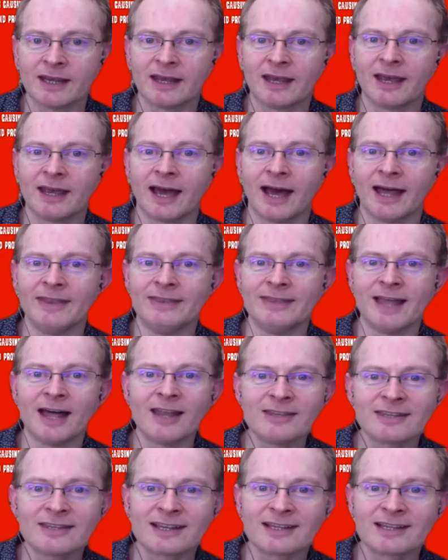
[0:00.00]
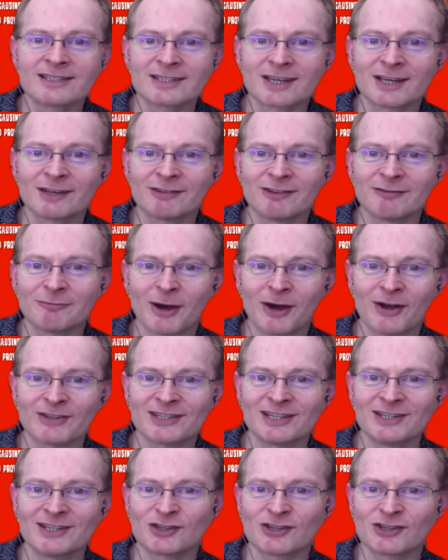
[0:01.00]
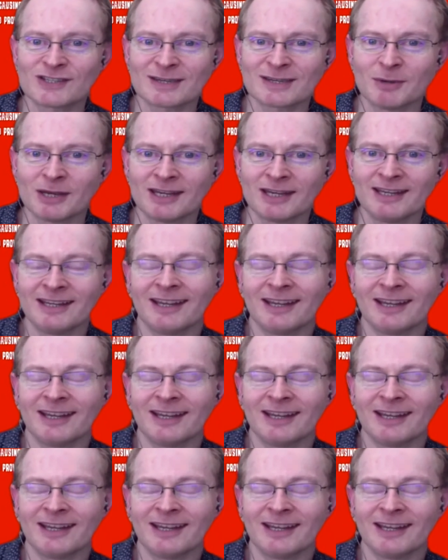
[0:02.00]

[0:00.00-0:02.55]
and none to the Conservative Party, just to me.